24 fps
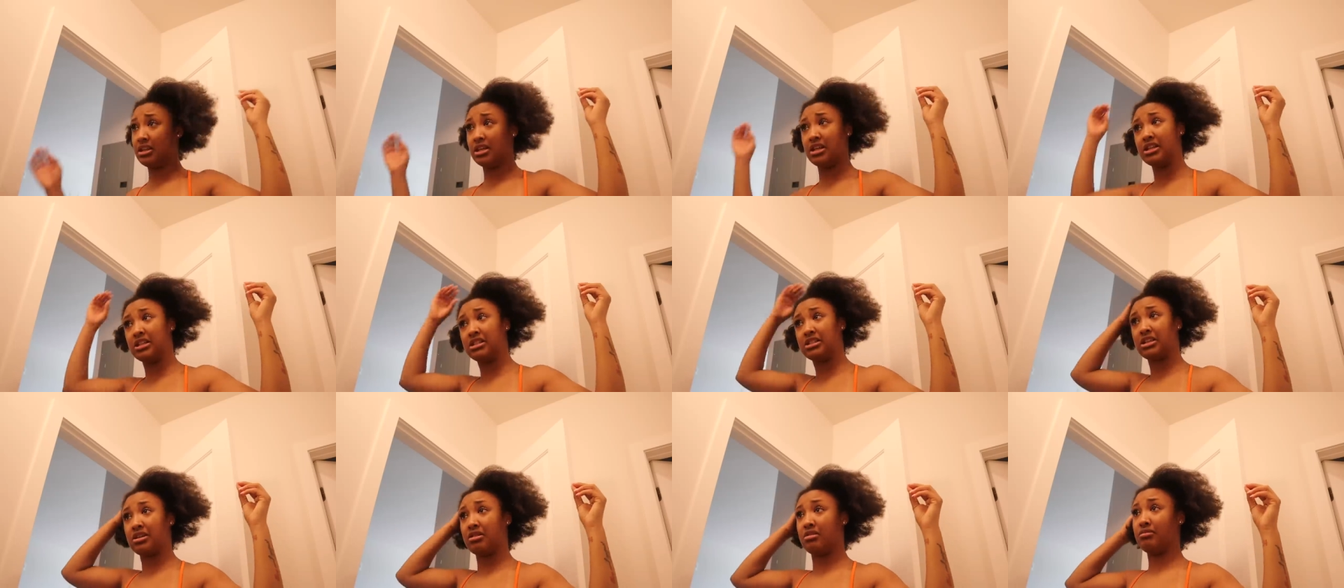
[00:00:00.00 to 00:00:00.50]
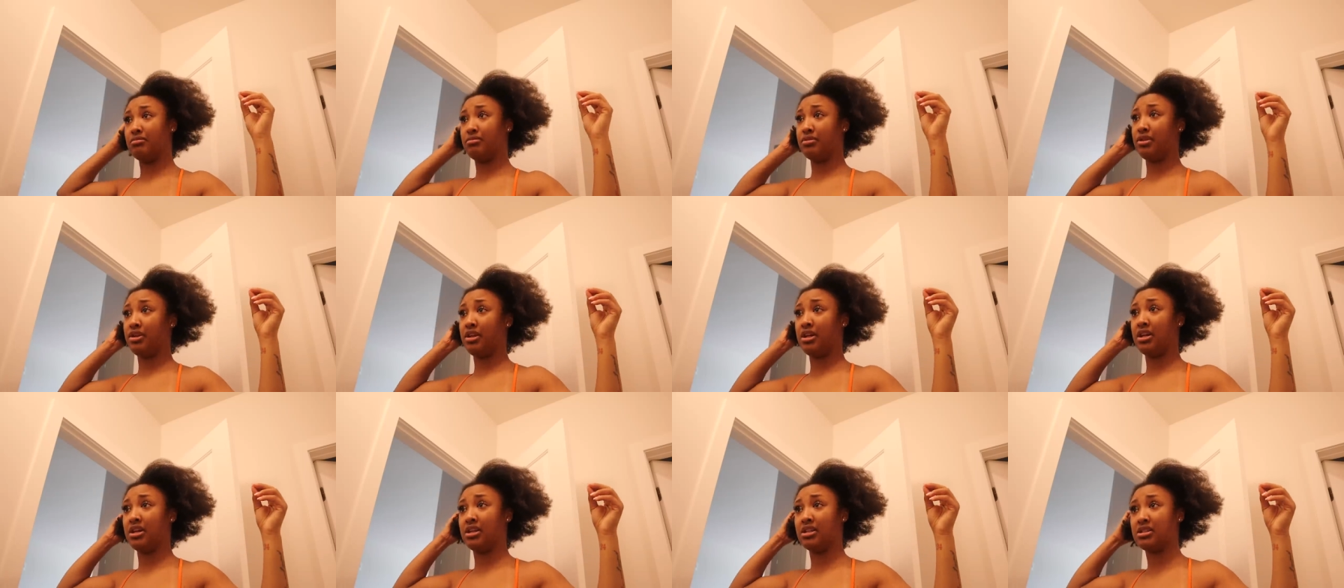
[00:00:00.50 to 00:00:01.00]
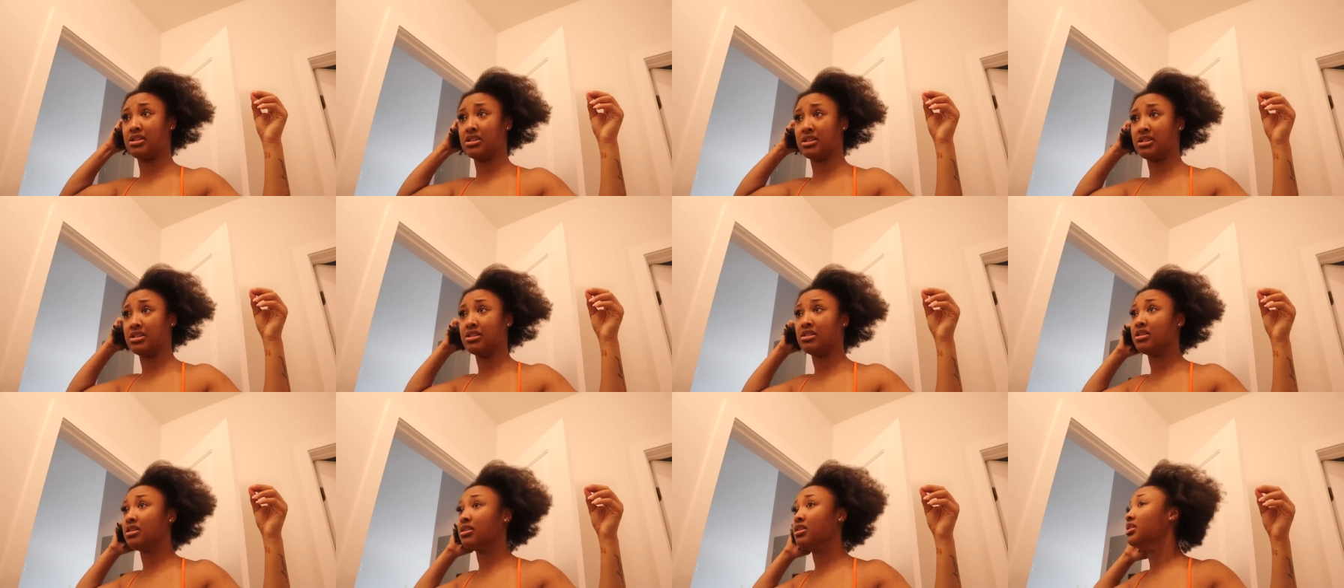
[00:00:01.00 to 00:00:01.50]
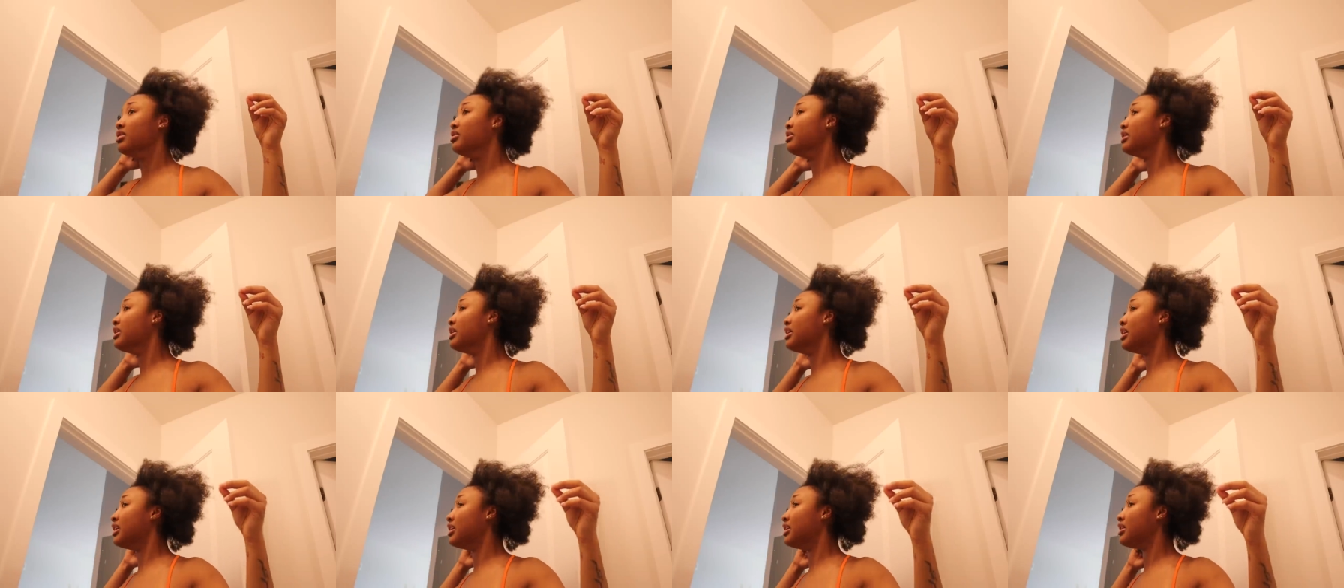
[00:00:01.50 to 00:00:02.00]
It's gonna be this, cause girl,
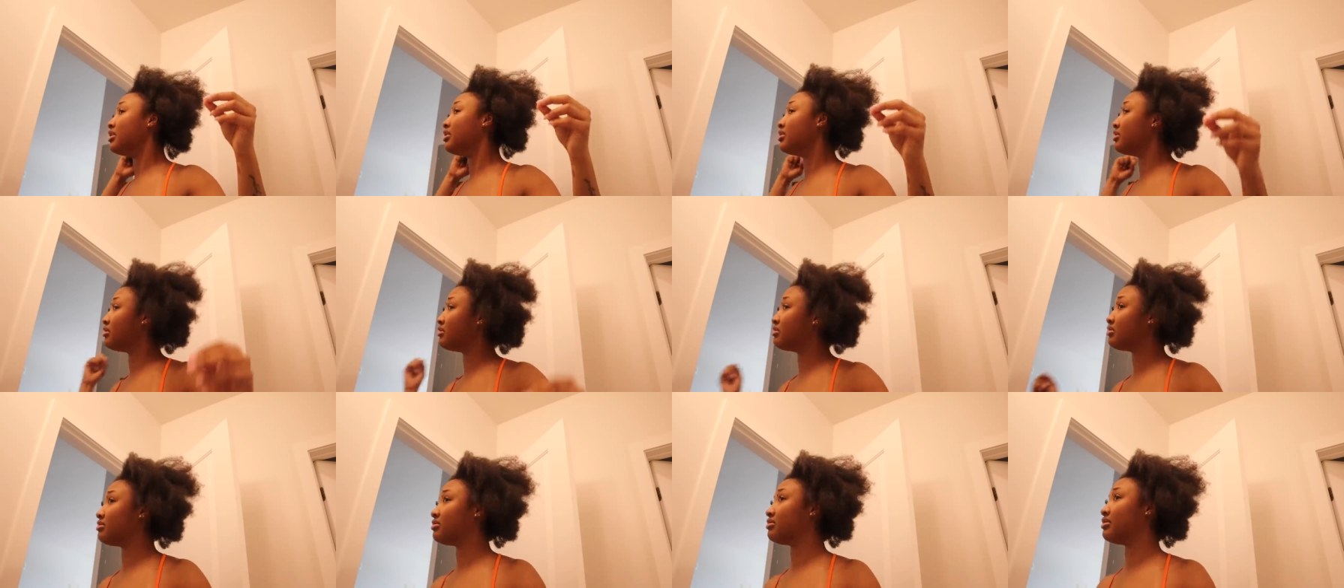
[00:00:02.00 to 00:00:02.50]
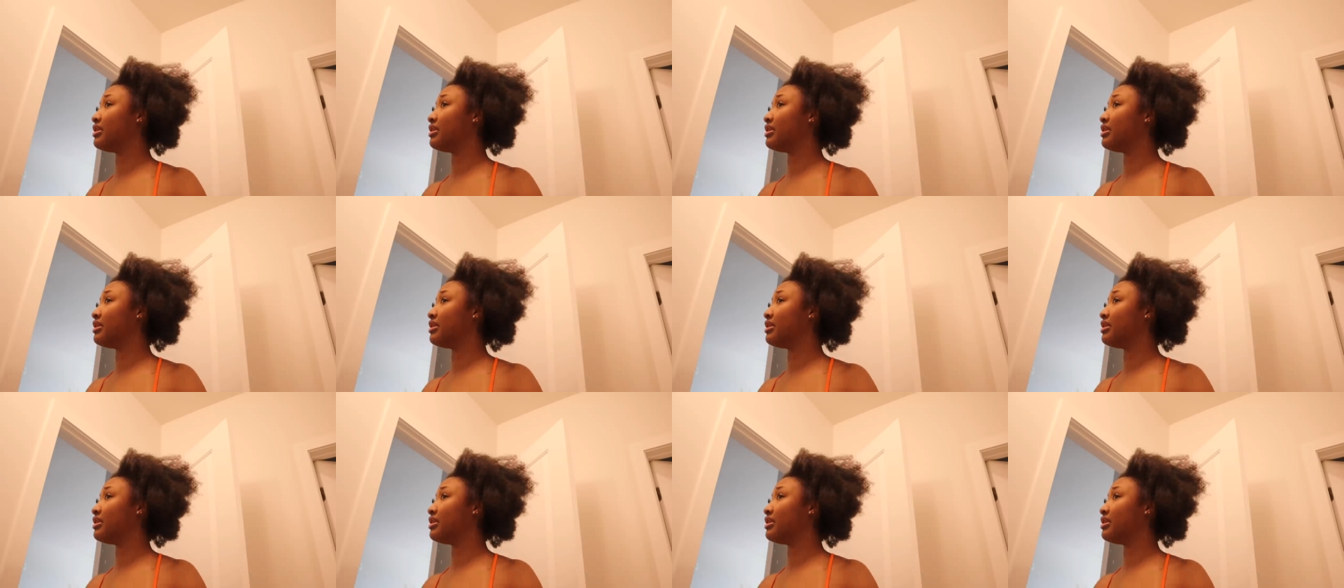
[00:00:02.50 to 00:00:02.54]
what the hell?